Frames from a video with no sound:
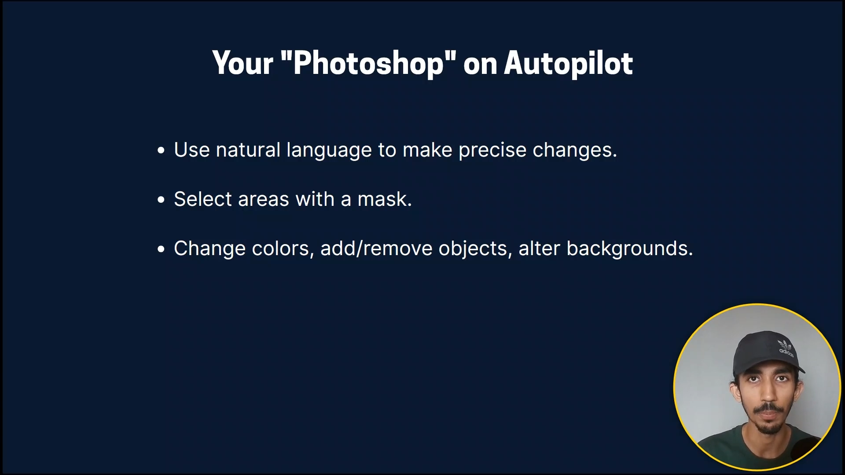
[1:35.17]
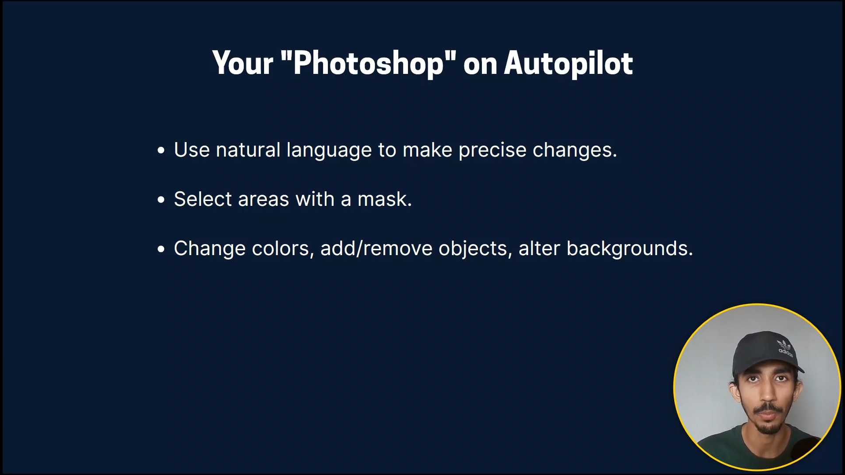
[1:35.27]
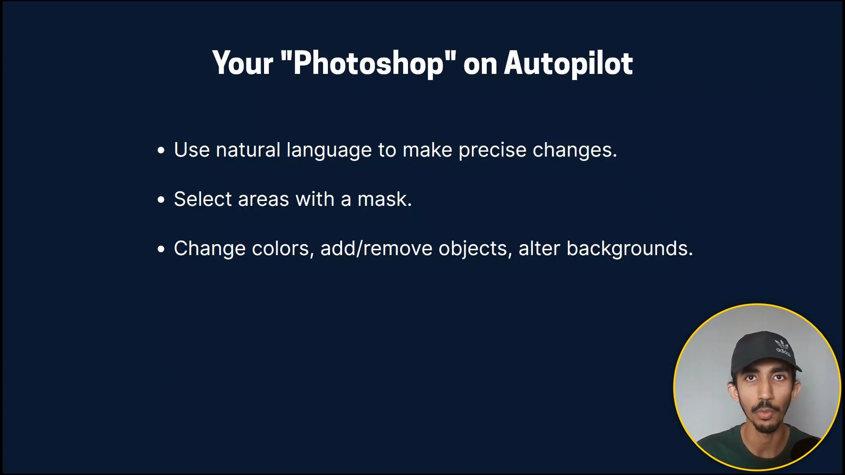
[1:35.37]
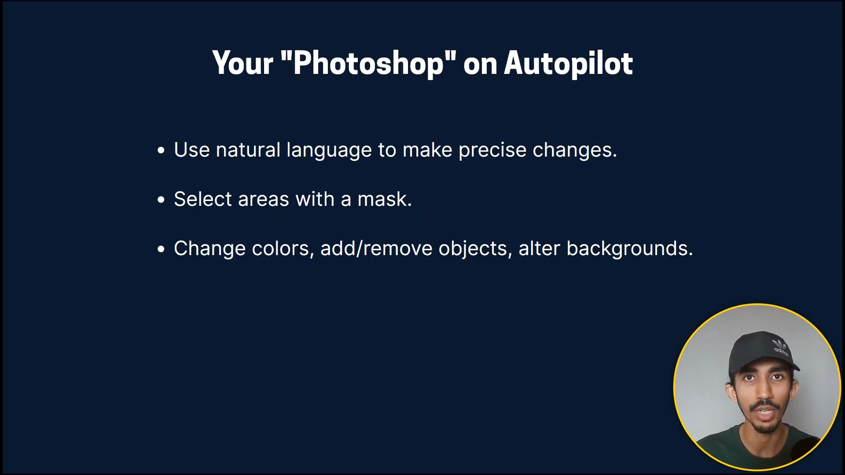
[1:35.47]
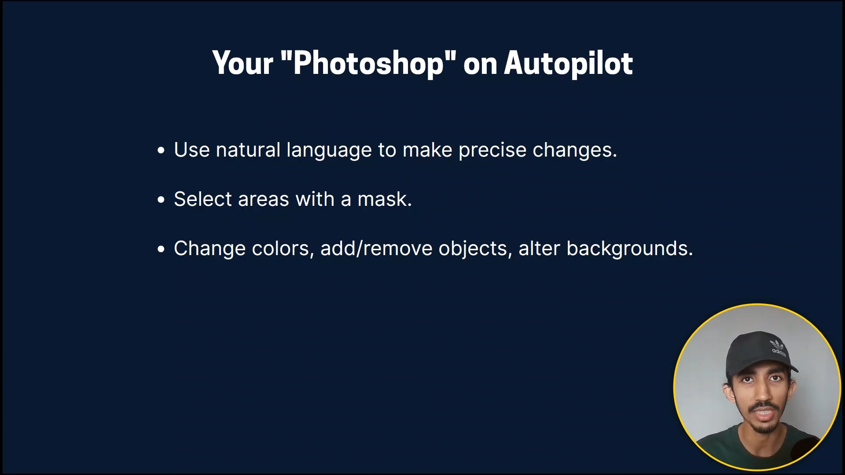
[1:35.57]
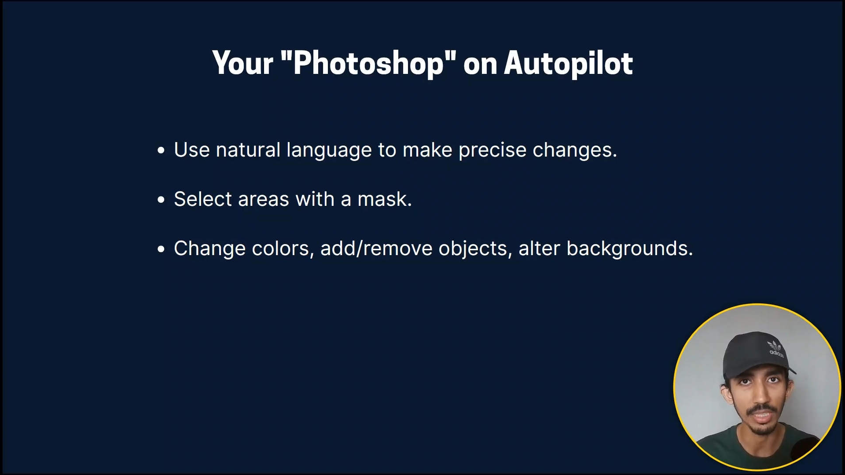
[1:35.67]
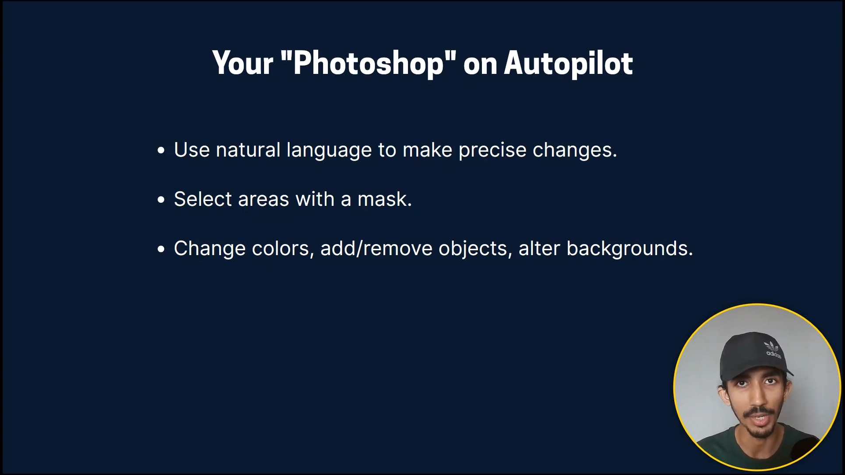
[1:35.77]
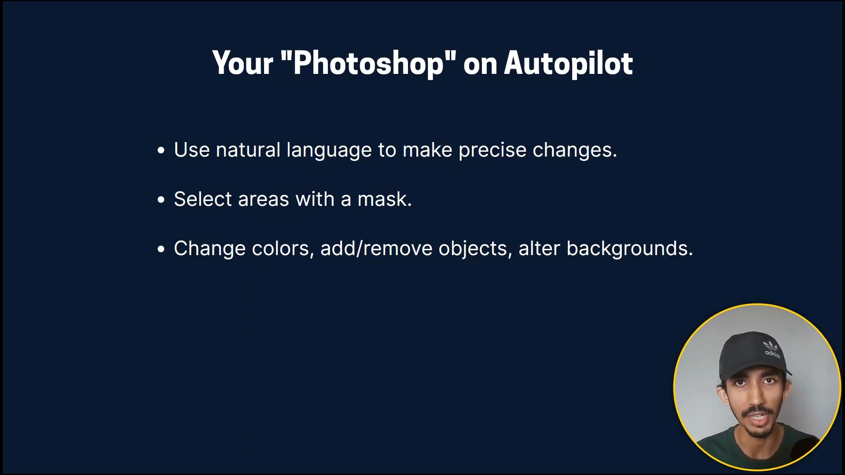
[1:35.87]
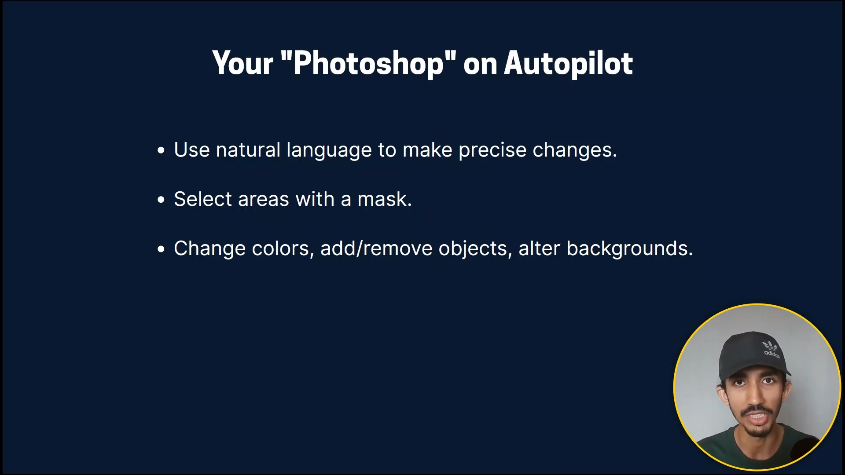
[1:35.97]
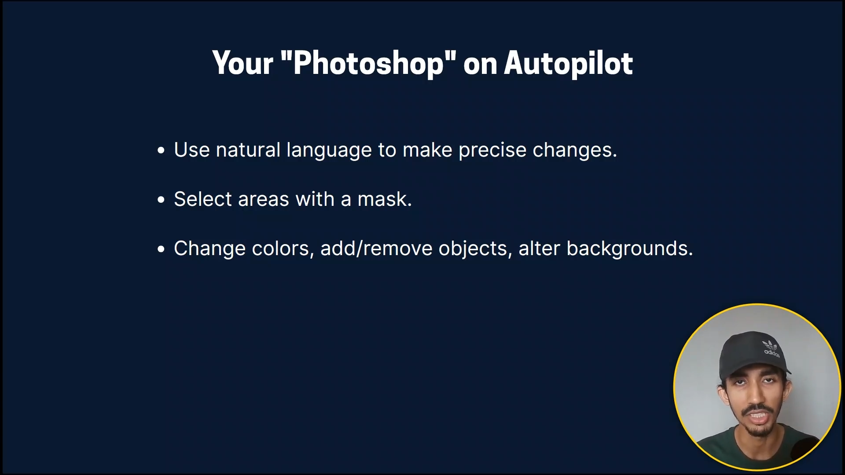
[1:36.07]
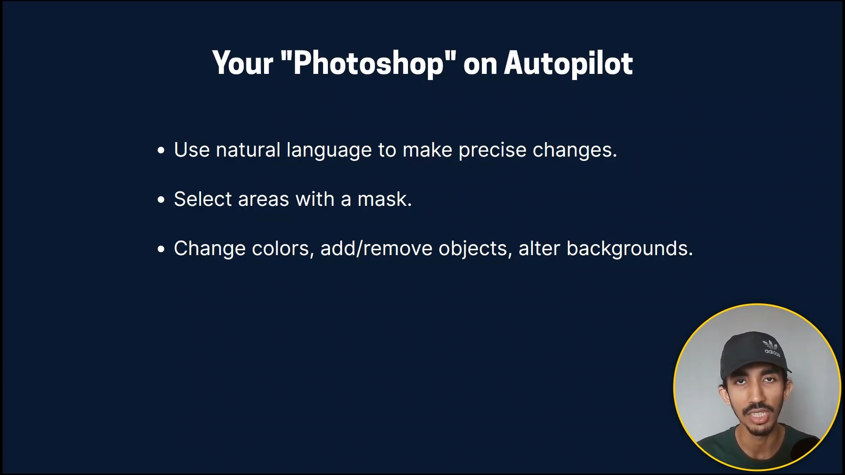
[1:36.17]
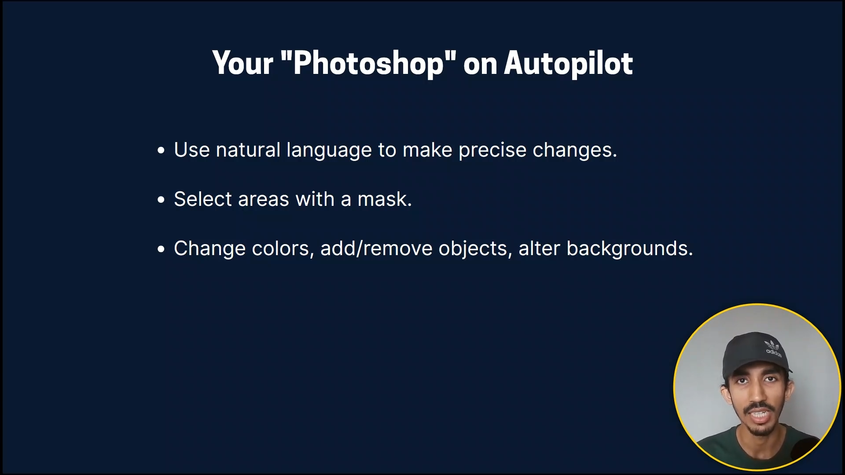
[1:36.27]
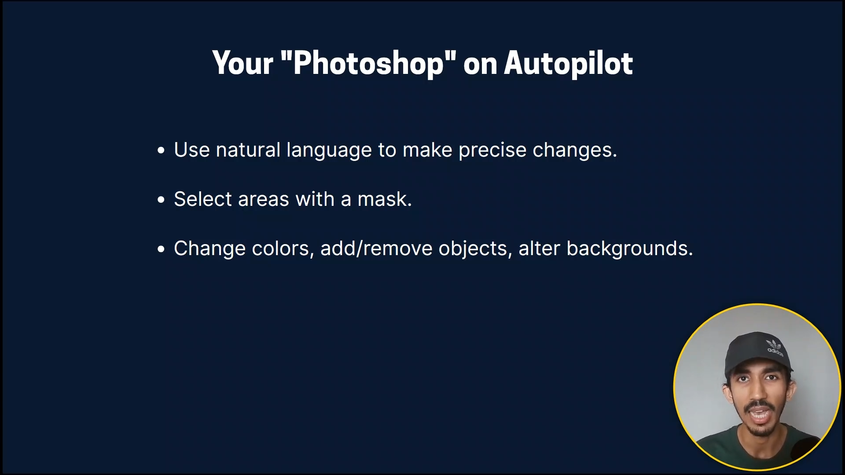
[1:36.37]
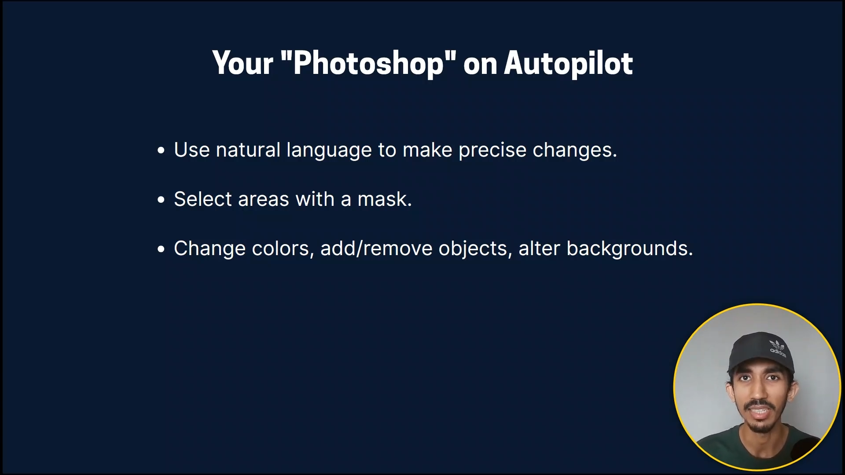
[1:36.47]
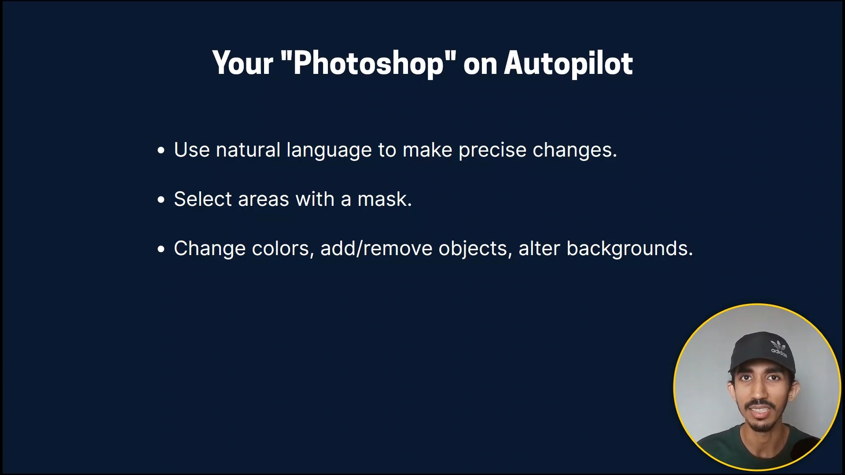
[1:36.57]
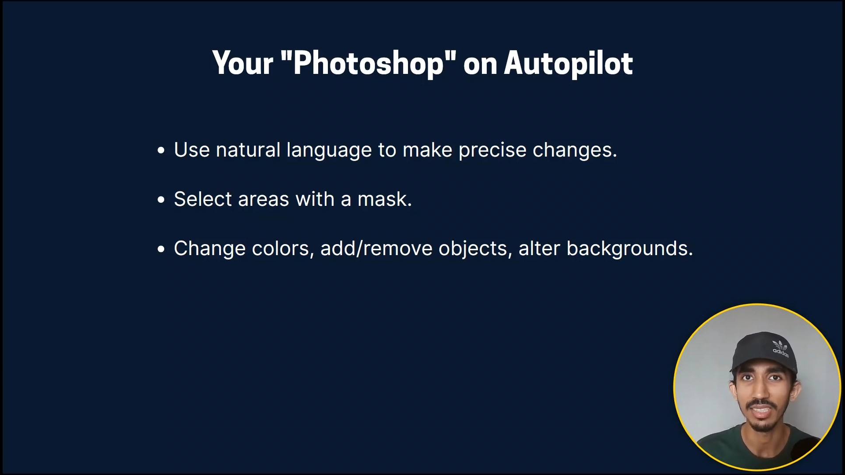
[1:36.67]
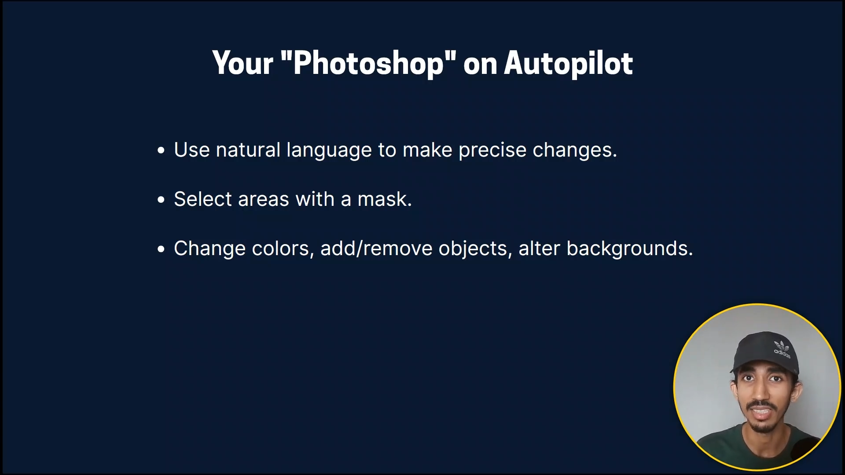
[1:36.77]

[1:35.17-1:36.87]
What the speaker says: product image and